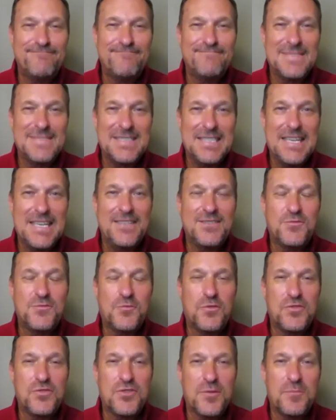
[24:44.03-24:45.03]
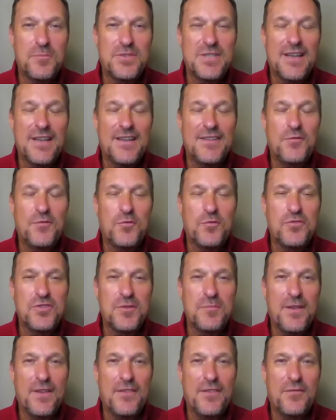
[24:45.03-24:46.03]
tonight's
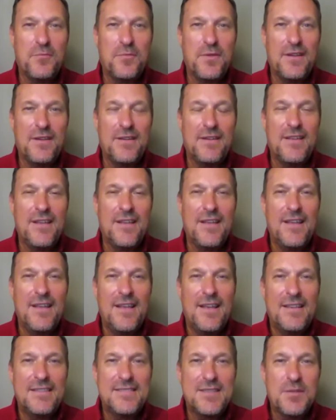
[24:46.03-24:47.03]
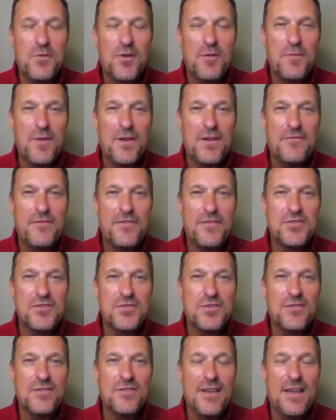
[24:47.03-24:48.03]
worship has been somewhat
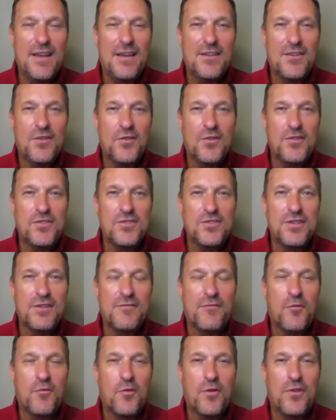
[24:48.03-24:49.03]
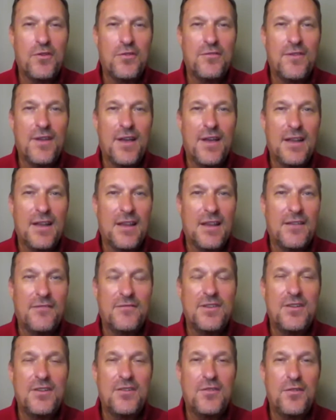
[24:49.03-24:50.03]
beneficial and encouraging for you. I'd love
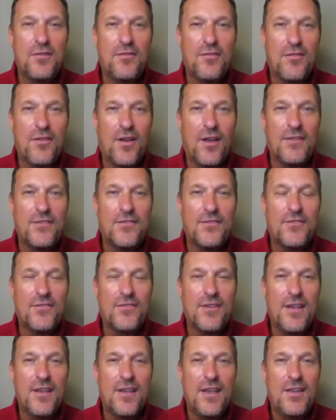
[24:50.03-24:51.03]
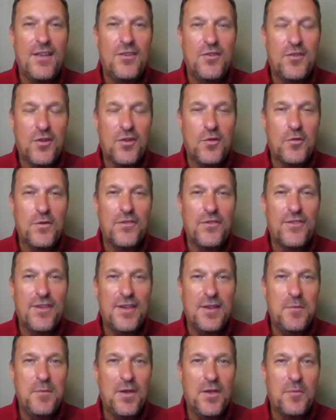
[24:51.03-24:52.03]
to hear your thoughts. You can always
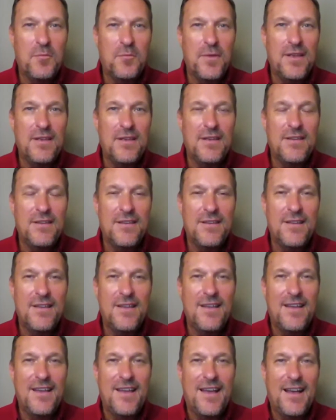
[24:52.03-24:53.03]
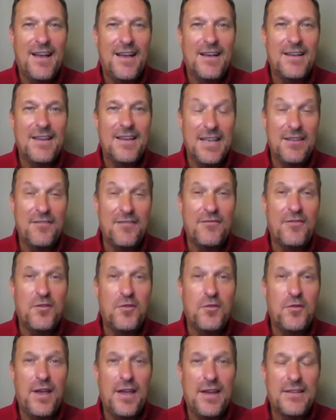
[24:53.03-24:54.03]
email me,
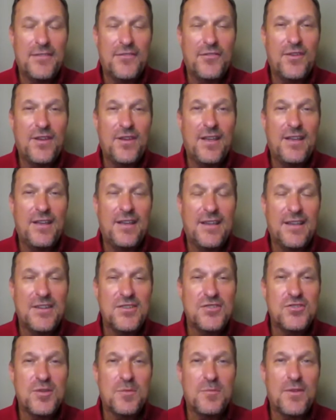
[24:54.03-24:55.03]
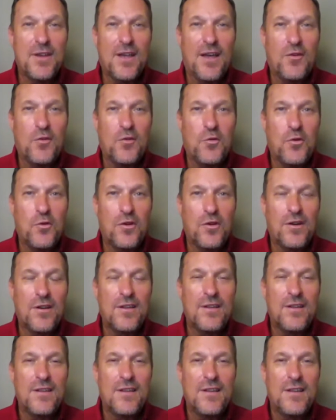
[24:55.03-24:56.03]

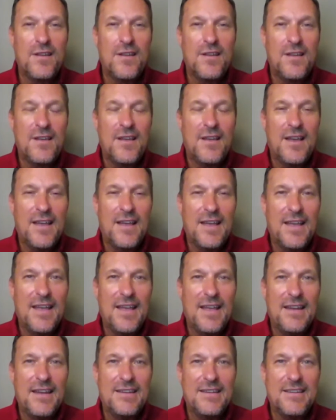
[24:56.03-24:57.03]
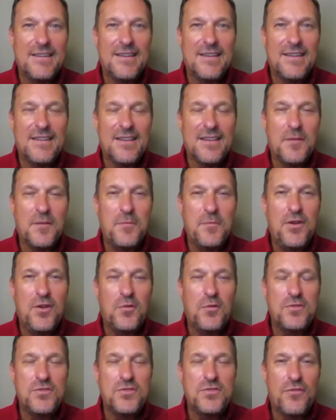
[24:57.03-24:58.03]
info@sdakinship.org, and let me know
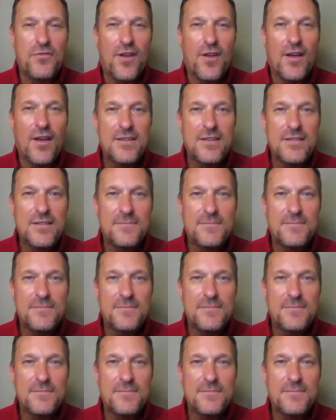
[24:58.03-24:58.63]
what you thought.